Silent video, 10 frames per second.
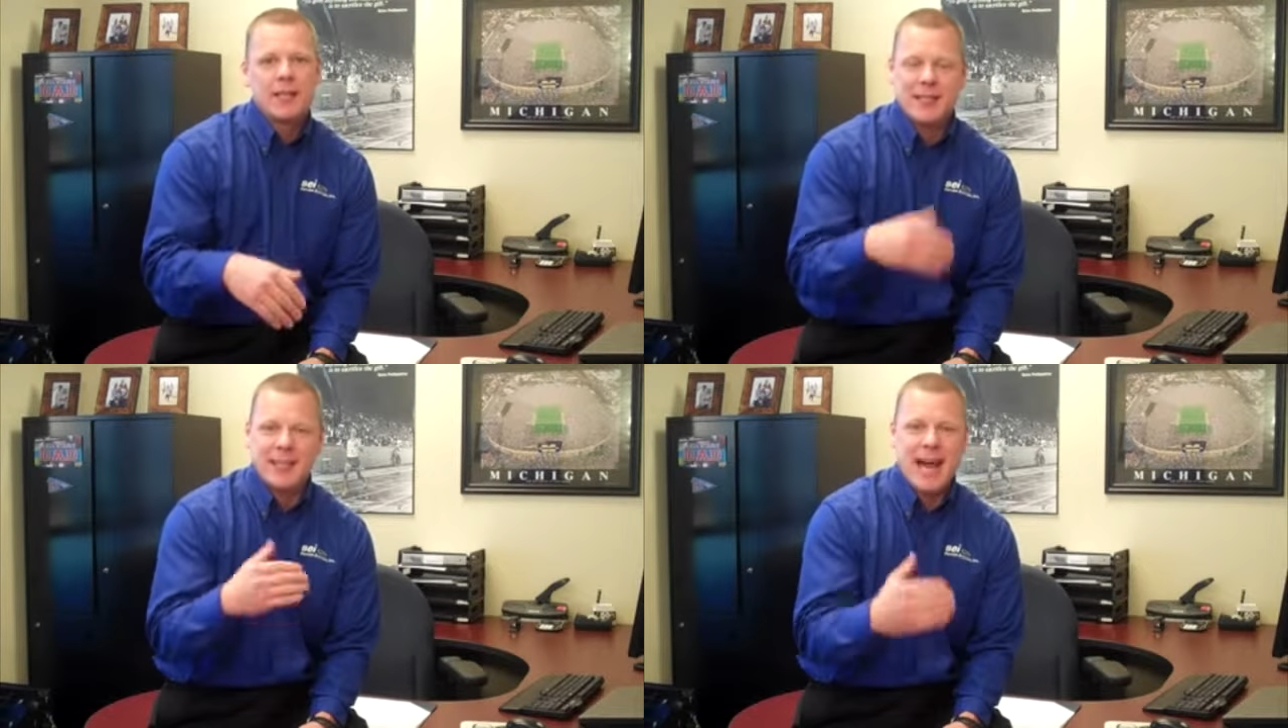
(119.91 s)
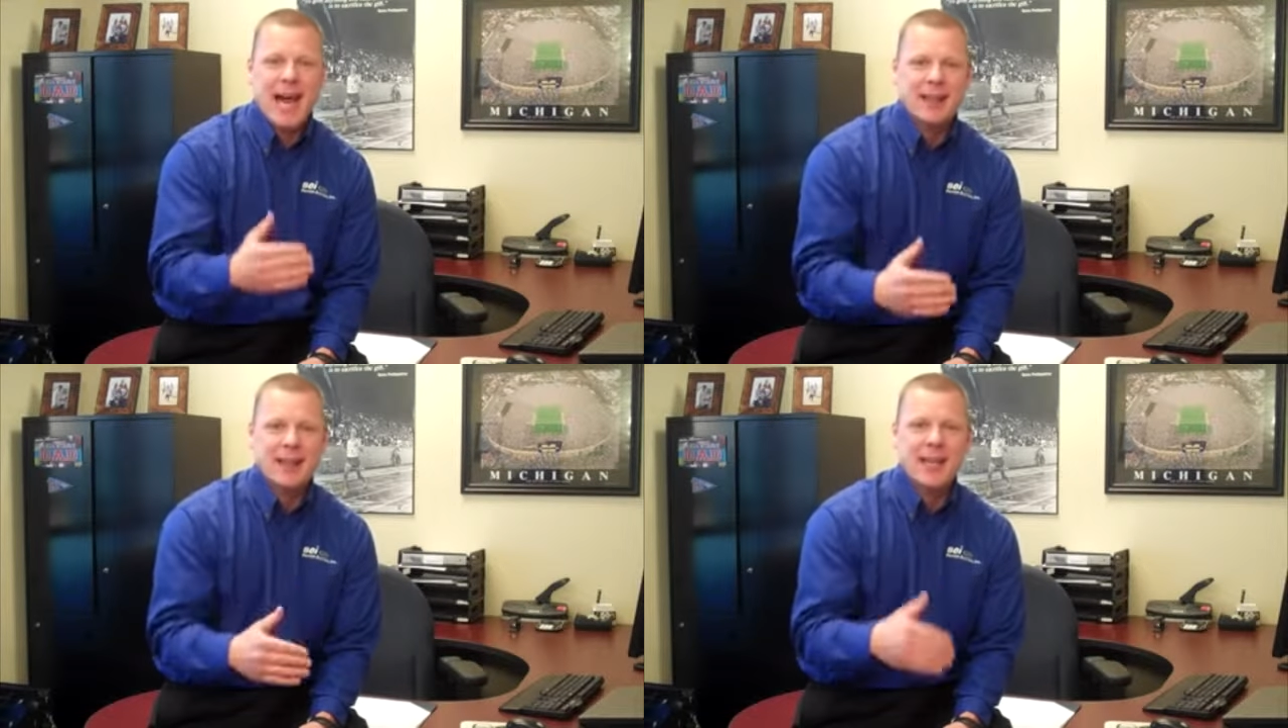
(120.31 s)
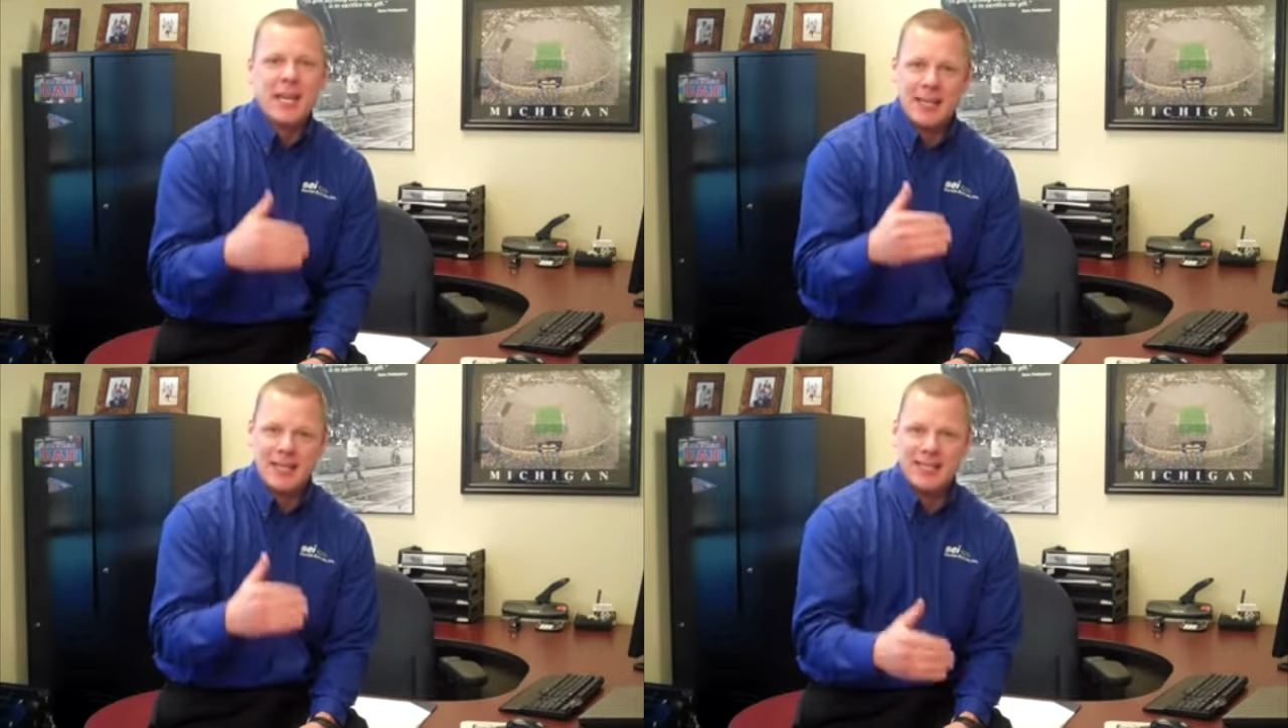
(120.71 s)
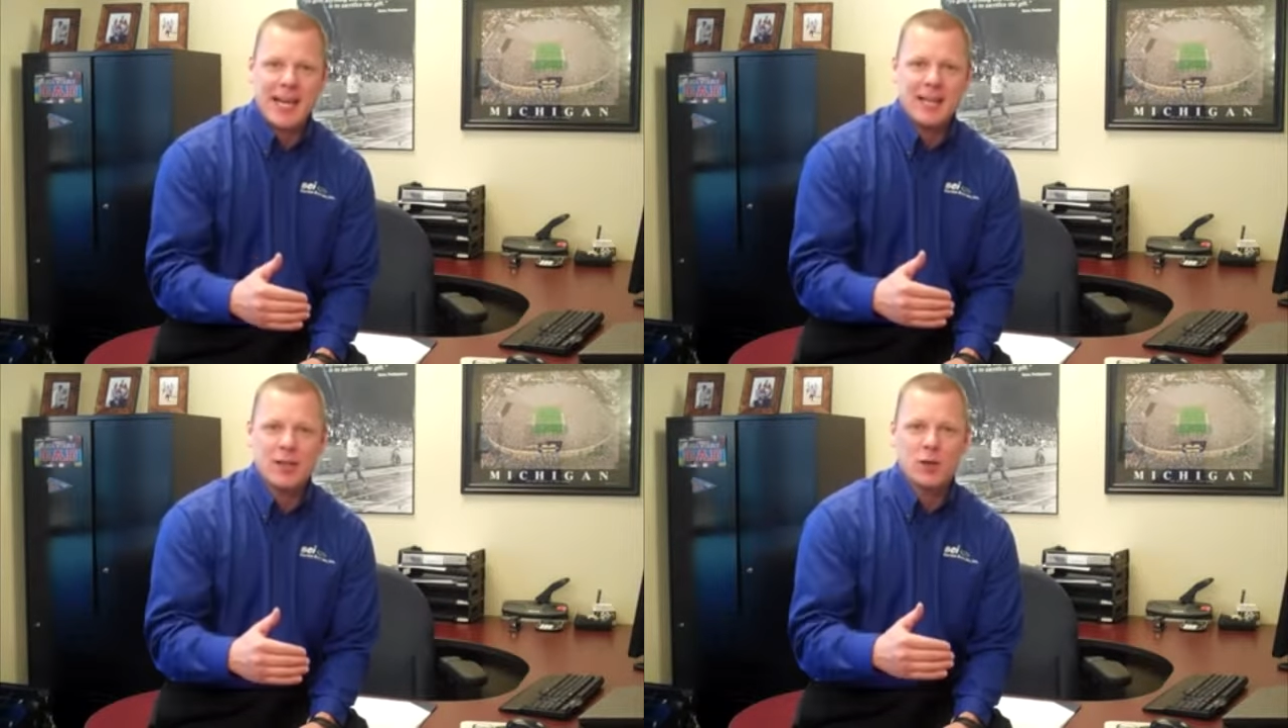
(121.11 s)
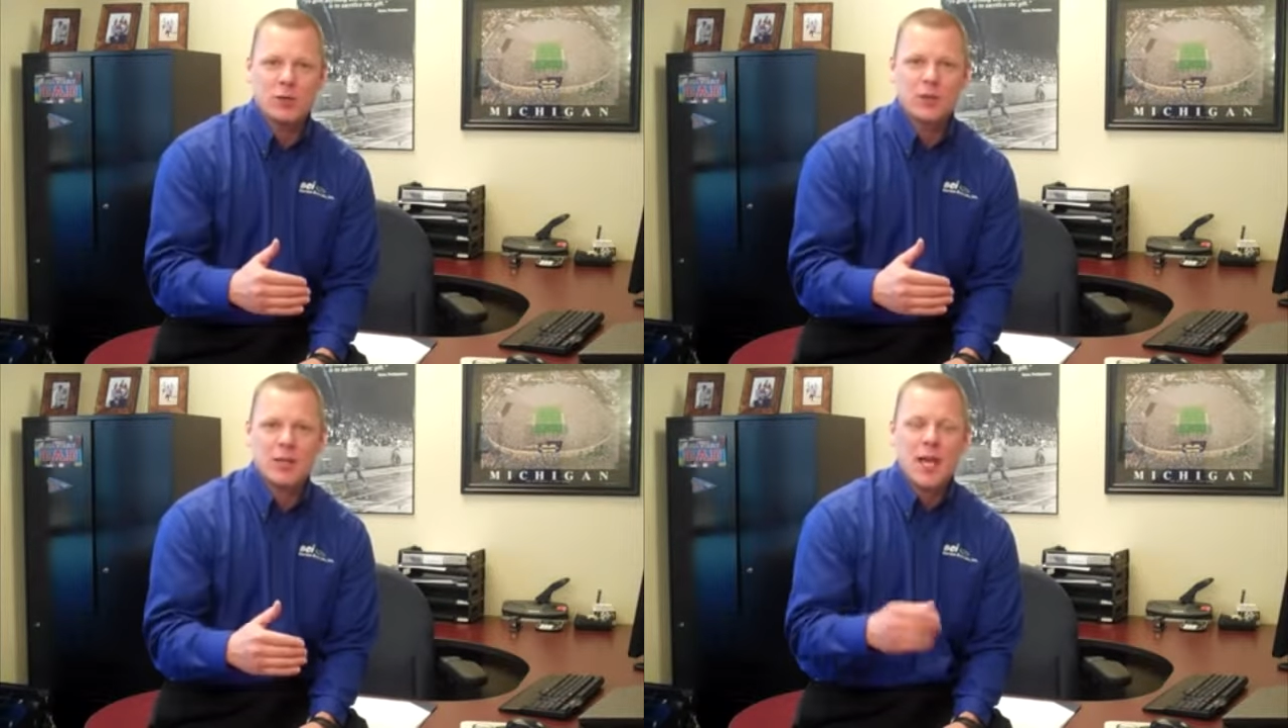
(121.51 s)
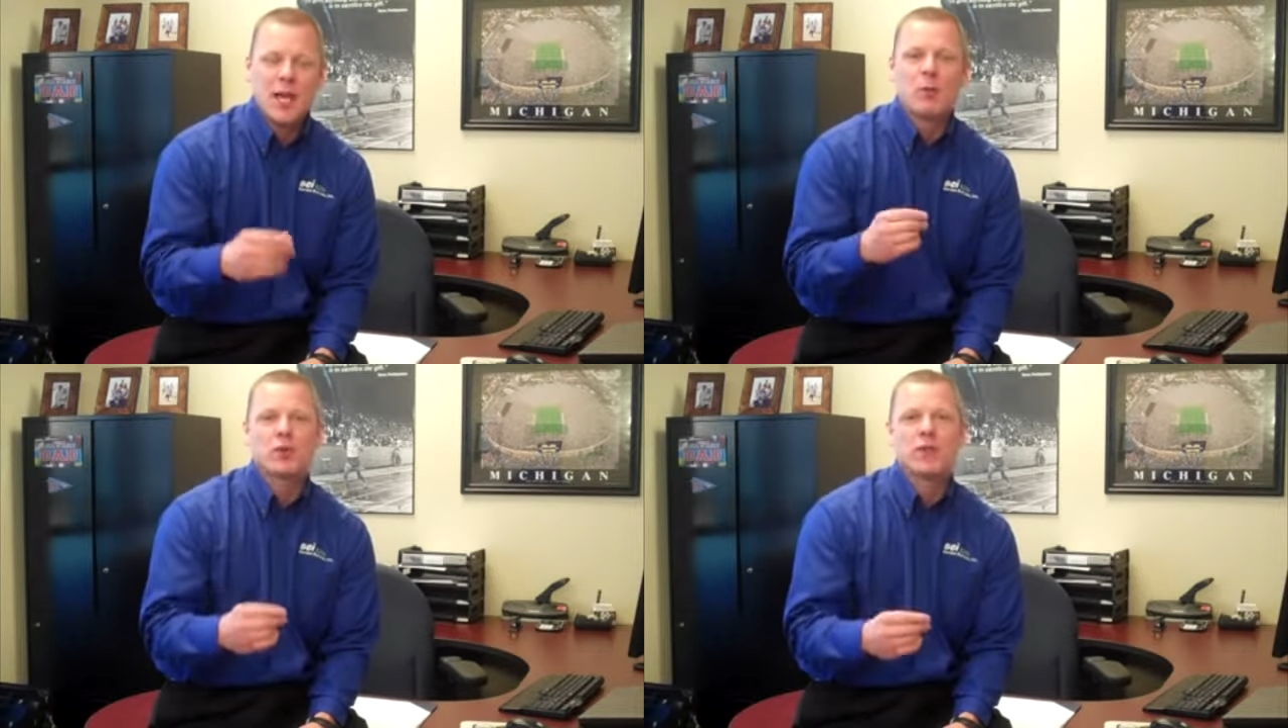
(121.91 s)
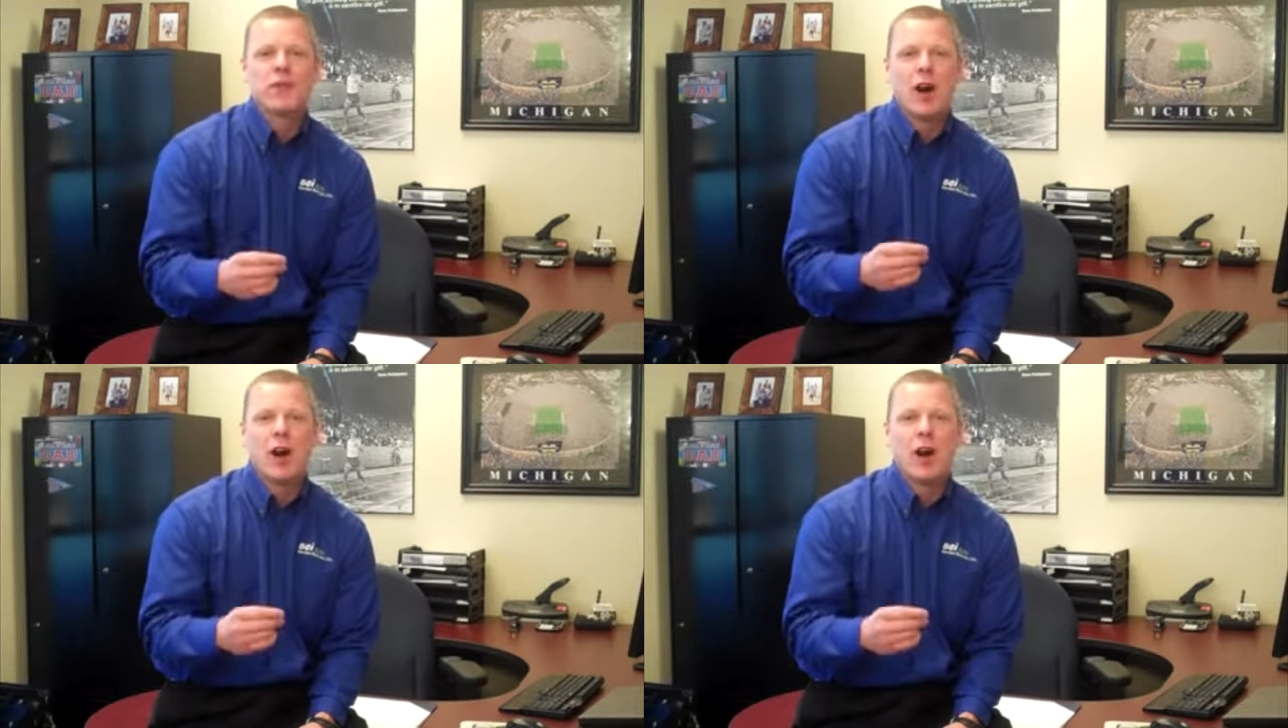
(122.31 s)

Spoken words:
You need to highlight, you need to take notes, and most of